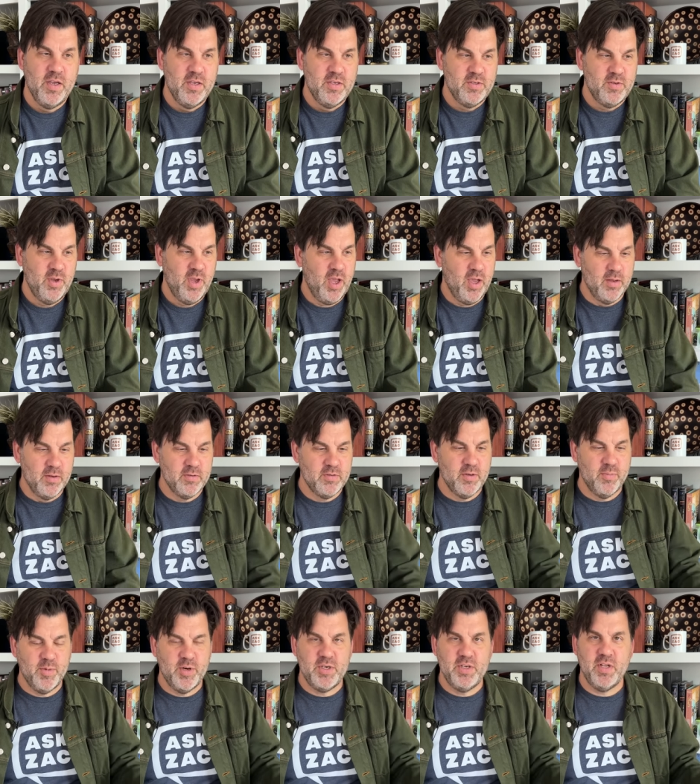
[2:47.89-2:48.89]
So yeah, so
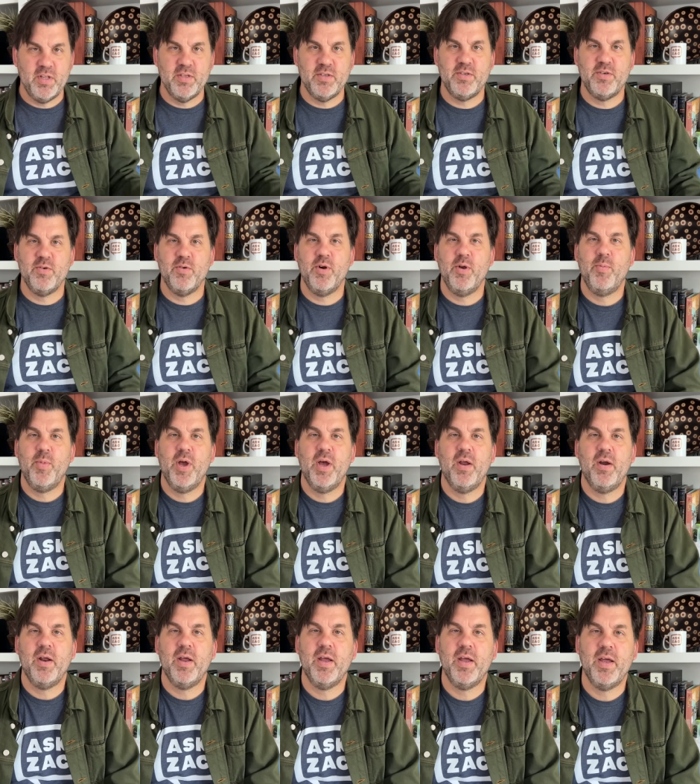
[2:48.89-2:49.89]
I'm going to tell a story about